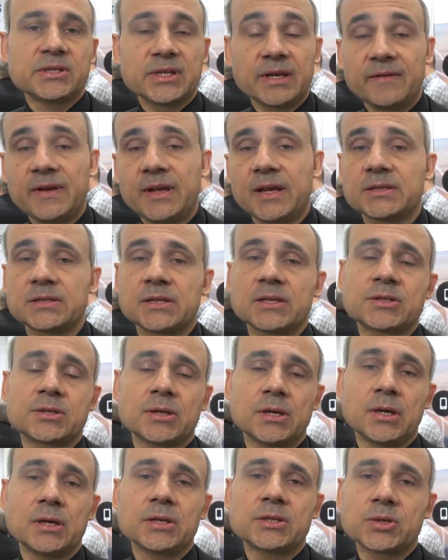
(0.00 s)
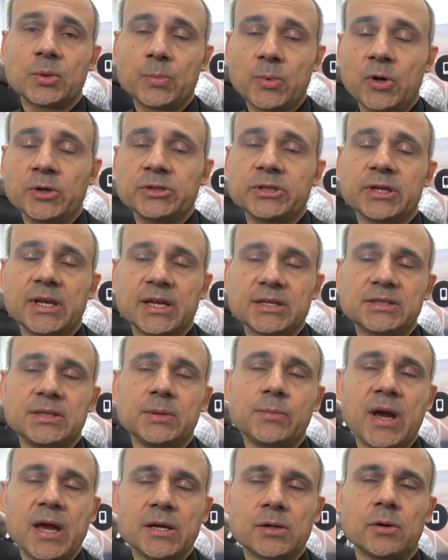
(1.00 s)
Layers is supporting
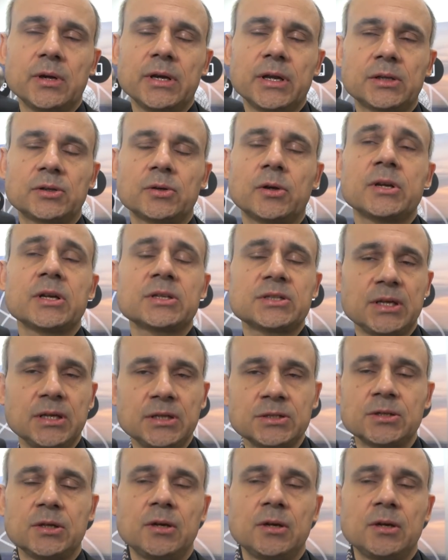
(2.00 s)
ST Microelectronics in